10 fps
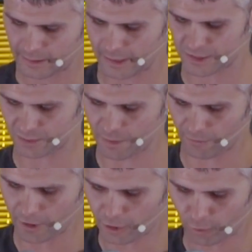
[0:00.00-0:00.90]
is to be
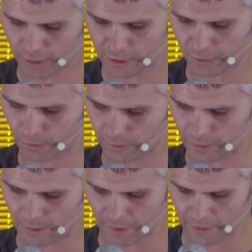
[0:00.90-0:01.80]
very critical
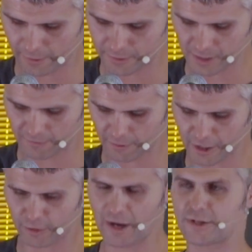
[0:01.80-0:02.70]
of others and very
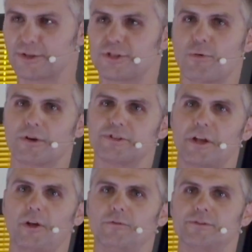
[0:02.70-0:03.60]
gracious to
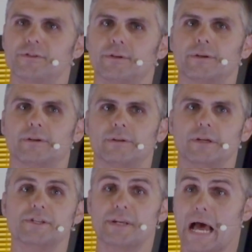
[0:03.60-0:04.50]
ourselves.
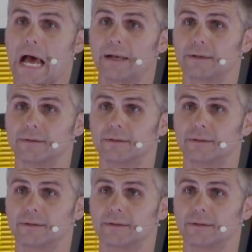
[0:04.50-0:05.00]
Is it not?